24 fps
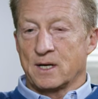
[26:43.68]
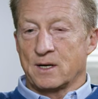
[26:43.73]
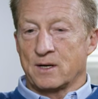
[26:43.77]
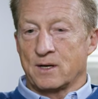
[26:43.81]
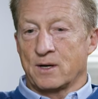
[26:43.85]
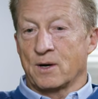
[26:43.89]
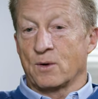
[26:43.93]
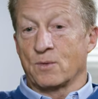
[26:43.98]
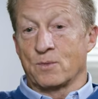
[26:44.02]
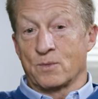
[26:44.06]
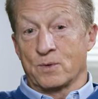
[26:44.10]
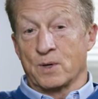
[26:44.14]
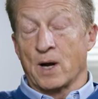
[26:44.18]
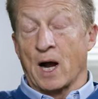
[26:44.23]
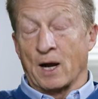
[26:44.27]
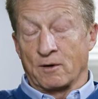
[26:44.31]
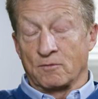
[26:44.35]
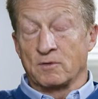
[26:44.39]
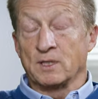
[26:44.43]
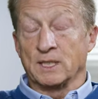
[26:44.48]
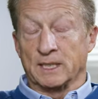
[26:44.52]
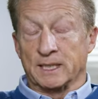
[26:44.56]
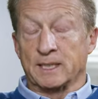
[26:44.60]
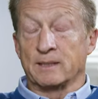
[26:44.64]
you know, I
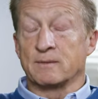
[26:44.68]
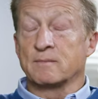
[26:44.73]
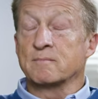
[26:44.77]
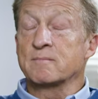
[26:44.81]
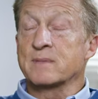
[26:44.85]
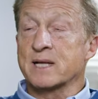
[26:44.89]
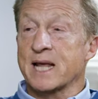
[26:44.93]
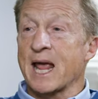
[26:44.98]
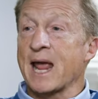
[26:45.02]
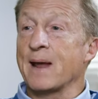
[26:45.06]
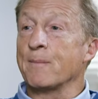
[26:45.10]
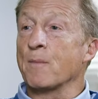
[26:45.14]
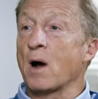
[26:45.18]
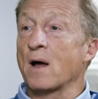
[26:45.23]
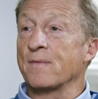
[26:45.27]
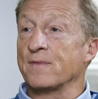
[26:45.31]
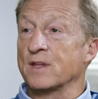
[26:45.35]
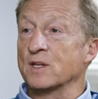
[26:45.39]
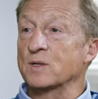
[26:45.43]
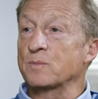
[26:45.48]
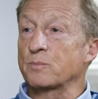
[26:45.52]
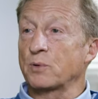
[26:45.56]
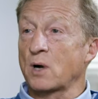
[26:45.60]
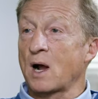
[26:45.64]
really came on
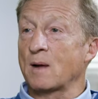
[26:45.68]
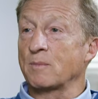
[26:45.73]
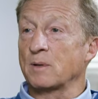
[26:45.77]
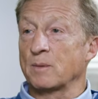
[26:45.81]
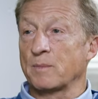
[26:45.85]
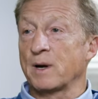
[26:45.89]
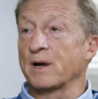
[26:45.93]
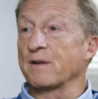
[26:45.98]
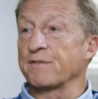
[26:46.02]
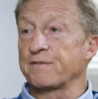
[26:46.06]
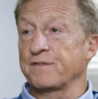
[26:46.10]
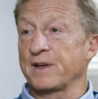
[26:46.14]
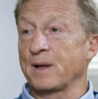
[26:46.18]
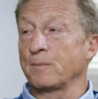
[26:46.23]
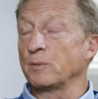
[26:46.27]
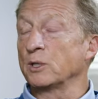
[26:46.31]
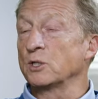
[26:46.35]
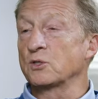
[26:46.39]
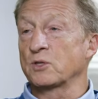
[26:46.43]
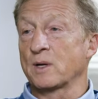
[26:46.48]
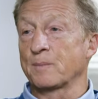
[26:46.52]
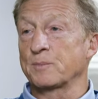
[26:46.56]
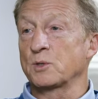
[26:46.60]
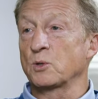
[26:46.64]
this problem on a
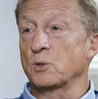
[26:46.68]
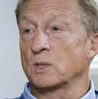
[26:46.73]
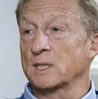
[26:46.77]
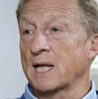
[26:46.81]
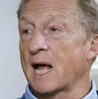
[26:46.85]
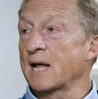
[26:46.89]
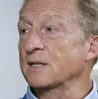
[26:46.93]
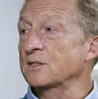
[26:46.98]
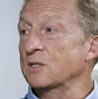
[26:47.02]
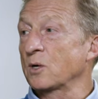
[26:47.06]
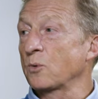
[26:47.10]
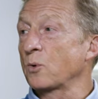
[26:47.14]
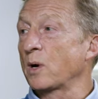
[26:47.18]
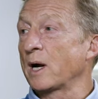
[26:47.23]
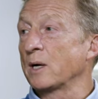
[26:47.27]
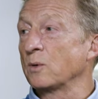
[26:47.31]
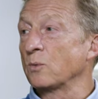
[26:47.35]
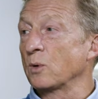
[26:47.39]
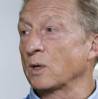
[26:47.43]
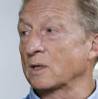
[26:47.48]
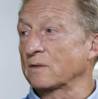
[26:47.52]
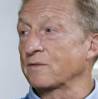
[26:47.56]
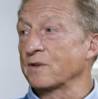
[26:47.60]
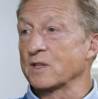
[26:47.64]
family trip to Alaska where
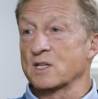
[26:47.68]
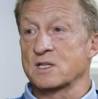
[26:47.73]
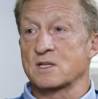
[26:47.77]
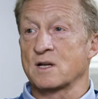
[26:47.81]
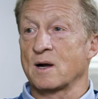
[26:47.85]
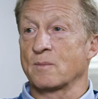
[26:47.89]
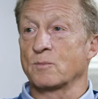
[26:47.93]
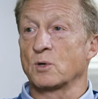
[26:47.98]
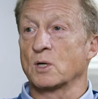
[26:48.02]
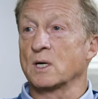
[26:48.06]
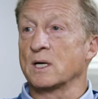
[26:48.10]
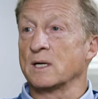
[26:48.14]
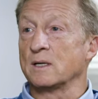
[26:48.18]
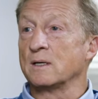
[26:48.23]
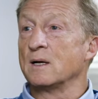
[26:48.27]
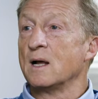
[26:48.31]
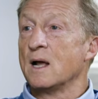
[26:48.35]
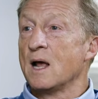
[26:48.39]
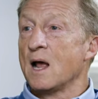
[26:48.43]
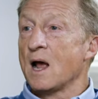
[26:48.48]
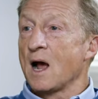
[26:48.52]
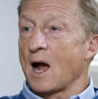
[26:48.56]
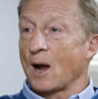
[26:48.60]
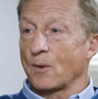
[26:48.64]
I'd worked for the summer and
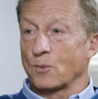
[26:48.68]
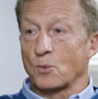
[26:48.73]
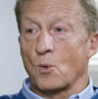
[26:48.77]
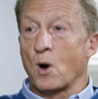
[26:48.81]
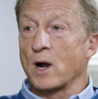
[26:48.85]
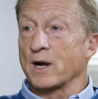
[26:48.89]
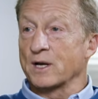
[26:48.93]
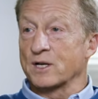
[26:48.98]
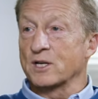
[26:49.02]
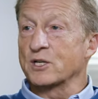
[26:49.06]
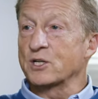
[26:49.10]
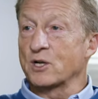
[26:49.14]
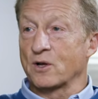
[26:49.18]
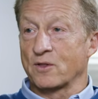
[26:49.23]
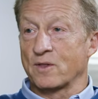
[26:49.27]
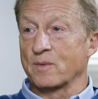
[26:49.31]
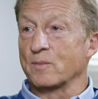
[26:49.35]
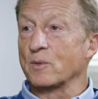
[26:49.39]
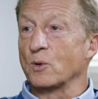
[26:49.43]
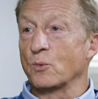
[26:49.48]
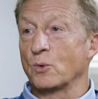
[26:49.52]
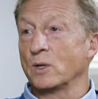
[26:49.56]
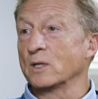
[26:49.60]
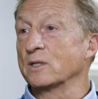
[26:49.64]
I wanted to show
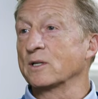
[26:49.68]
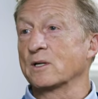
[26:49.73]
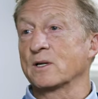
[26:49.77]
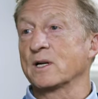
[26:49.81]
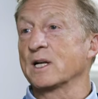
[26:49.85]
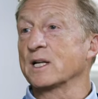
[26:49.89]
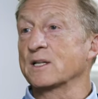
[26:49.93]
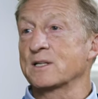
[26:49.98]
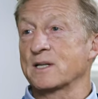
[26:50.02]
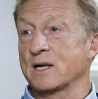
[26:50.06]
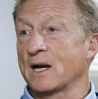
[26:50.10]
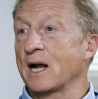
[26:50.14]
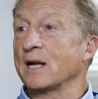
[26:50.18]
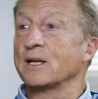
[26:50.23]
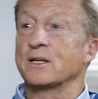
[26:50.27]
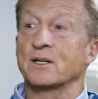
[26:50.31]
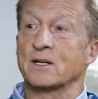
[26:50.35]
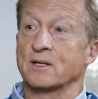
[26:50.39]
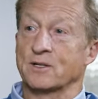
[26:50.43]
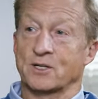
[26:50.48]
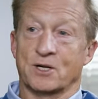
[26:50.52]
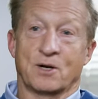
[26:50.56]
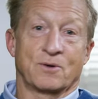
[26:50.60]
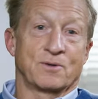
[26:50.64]
them the wilderness and I
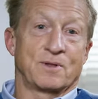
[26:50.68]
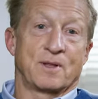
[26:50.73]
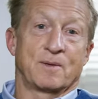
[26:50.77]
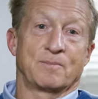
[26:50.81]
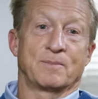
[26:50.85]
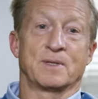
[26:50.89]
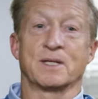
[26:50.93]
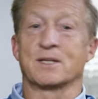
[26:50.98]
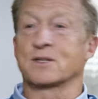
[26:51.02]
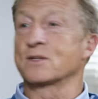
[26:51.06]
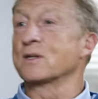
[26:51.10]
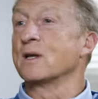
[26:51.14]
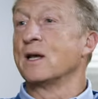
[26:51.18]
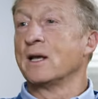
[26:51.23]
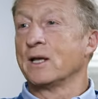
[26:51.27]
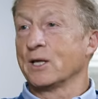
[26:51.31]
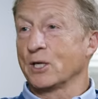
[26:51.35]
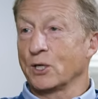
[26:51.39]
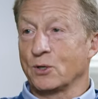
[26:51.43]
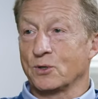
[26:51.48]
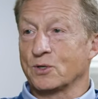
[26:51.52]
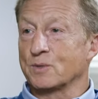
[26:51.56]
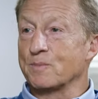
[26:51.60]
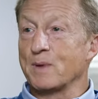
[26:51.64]
sh showed them this
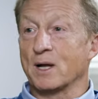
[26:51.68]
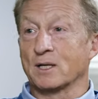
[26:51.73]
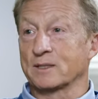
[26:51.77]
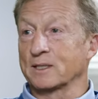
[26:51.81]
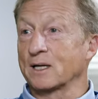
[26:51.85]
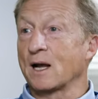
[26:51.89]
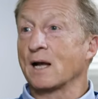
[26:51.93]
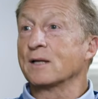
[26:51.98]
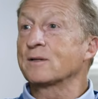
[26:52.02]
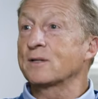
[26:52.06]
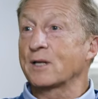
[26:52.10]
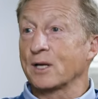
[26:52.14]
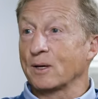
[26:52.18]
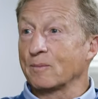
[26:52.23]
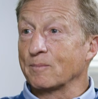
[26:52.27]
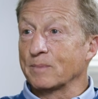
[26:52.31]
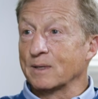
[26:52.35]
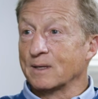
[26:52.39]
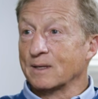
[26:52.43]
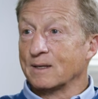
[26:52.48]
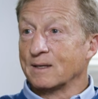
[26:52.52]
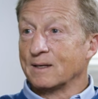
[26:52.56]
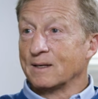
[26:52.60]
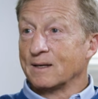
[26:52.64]
huge melting ice
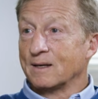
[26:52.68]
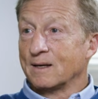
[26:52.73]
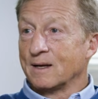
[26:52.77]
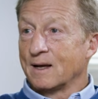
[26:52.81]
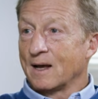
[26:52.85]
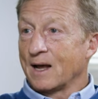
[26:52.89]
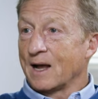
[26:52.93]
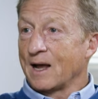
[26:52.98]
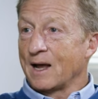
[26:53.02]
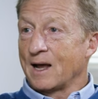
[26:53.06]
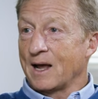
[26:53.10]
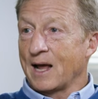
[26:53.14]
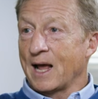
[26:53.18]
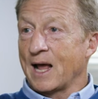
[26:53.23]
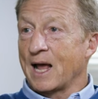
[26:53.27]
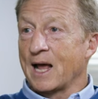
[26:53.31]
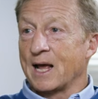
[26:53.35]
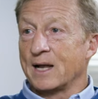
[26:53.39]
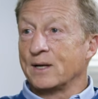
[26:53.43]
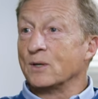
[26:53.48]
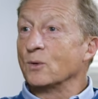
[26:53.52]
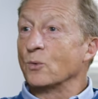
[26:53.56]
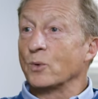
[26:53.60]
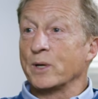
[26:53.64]
cube.
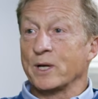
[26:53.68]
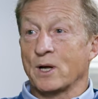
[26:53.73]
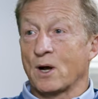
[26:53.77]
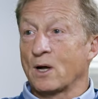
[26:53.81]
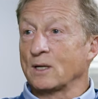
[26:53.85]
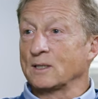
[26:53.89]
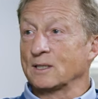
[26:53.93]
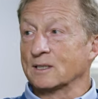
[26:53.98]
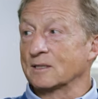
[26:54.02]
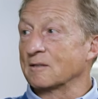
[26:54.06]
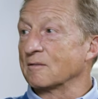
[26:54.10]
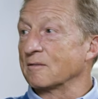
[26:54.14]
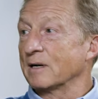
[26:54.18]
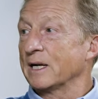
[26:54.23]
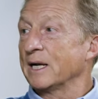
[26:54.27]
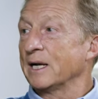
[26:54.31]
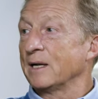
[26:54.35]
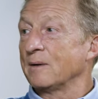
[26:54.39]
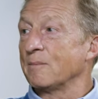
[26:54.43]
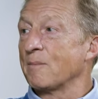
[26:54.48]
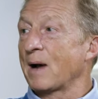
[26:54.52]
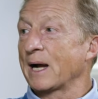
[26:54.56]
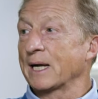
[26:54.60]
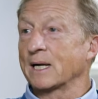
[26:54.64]
And we all
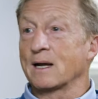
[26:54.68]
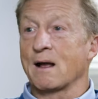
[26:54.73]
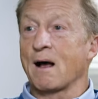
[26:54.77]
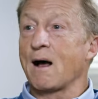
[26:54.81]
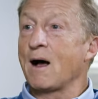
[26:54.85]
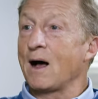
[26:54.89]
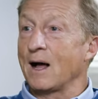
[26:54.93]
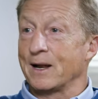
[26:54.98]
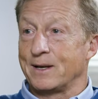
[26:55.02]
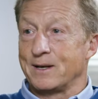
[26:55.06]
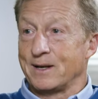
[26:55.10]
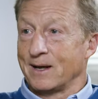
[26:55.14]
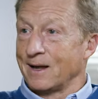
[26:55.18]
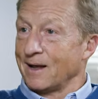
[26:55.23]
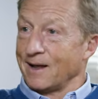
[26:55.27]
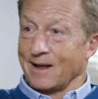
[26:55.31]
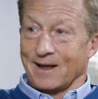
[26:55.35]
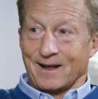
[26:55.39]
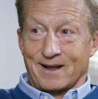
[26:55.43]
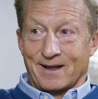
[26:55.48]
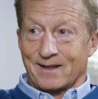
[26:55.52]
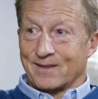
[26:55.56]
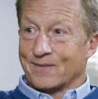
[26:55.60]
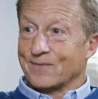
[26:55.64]
agreed, my God,
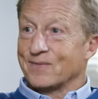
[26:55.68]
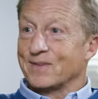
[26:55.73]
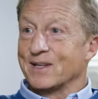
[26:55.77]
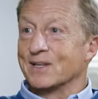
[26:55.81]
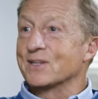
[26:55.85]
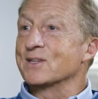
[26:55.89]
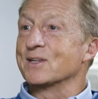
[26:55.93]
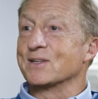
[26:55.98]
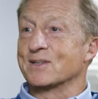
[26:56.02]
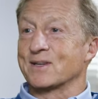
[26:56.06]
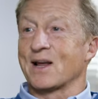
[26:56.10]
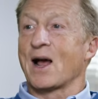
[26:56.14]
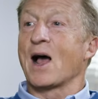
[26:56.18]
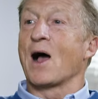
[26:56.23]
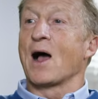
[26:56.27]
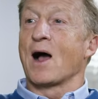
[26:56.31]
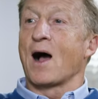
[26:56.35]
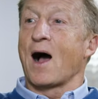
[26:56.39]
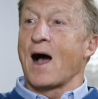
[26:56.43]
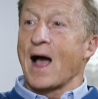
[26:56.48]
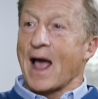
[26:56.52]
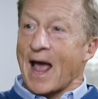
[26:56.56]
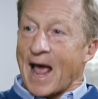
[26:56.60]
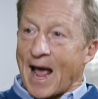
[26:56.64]
this is
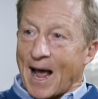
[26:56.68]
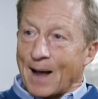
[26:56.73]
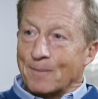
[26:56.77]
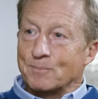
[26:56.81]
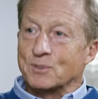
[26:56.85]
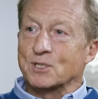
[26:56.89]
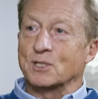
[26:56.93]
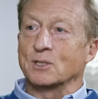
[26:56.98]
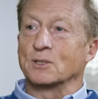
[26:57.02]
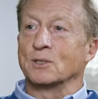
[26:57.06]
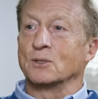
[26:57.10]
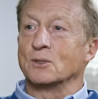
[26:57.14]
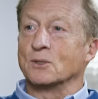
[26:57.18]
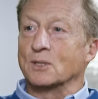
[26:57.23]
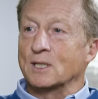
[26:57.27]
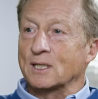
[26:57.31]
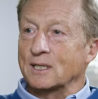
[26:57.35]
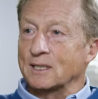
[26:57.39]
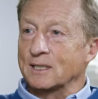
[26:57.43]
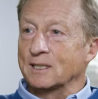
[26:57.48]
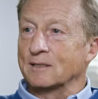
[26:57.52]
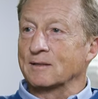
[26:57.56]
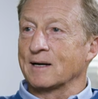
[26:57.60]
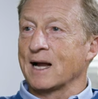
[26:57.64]
absolute
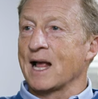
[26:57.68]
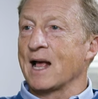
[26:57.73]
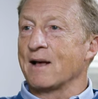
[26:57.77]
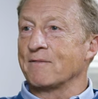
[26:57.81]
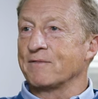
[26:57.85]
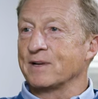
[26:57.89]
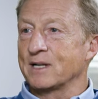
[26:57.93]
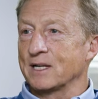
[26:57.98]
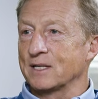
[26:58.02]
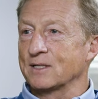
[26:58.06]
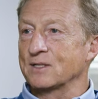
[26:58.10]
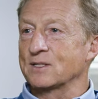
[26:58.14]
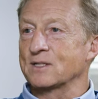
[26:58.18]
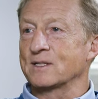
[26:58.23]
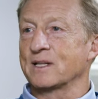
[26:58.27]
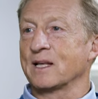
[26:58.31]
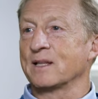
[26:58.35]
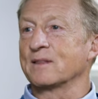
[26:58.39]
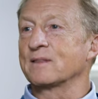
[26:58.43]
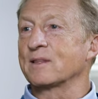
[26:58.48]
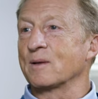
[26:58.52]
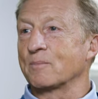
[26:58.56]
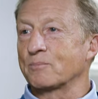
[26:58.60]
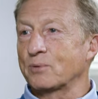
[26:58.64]
clear evidence
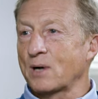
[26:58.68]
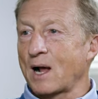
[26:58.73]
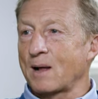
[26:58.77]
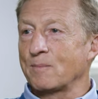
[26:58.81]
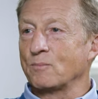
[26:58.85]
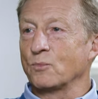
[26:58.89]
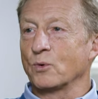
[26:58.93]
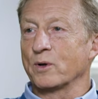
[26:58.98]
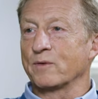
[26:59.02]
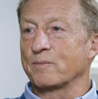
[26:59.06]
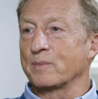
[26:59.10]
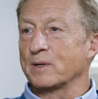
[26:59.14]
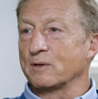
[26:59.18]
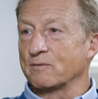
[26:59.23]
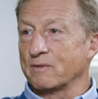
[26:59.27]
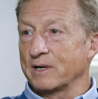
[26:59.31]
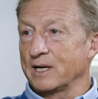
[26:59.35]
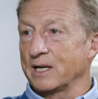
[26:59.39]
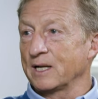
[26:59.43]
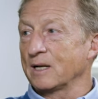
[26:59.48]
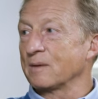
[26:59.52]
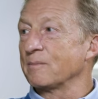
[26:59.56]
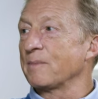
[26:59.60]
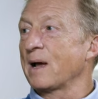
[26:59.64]
that the problem we've been
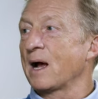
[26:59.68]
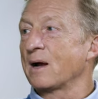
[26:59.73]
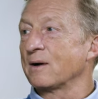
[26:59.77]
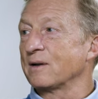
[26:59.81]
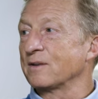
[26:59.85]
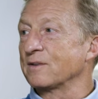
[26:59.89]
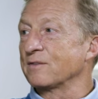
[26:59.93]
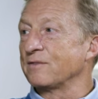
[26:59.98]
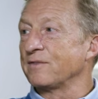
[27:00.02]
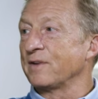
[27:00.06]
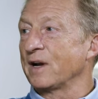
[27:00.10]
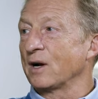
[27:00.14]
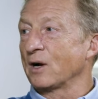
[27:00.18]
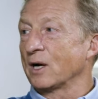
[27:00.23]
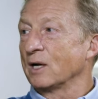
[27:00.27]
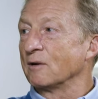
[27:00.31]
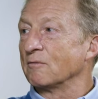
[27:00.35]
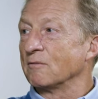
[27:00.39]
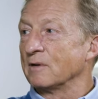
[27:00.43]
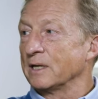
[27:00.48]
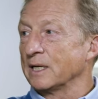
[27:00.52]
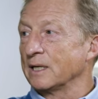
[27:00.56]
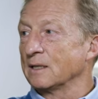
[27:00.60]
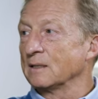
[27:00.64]
reading about is very
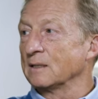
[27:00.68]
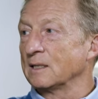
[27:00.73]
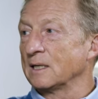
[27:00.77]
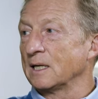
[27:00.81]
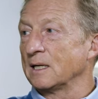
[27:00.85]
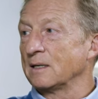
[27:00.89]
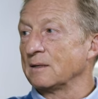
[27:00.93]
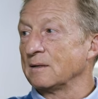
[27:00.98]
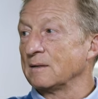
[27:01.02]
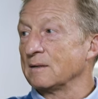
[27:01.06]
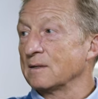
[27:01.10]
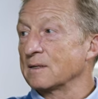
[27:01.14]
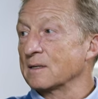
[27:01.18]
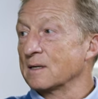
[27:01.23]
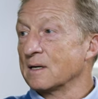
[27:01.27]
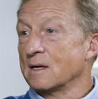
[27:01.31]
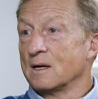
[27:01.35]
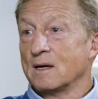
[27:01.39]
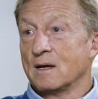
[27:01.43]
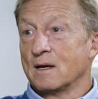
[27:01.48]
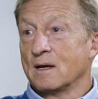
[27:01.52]
real and